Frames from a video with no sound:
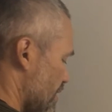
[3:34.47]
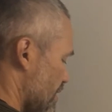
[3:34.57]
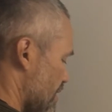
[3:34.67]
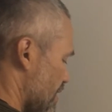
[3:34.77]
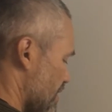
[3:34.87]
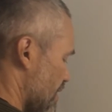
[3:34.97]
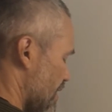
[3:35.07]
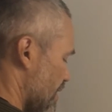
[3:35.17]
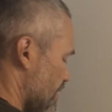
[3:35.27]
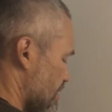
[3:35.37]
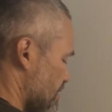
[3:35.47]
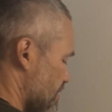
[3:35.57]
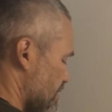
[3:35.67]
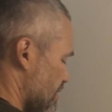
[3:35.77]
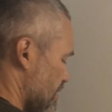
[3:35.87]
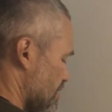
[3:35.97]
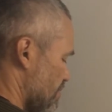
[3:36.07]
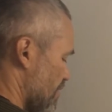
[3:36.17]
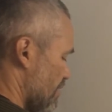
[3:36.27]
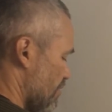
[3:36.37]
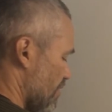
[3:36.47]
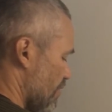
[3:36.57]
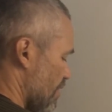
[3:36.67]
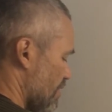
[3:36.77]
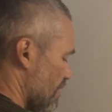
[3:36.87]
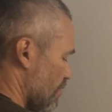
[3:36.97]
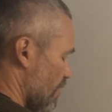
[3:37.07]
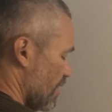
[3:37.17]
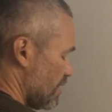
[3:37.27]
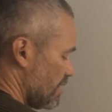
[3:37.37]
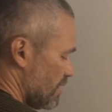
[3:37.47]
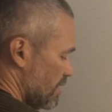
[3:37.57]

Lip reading: that x is bigger or equal than 1,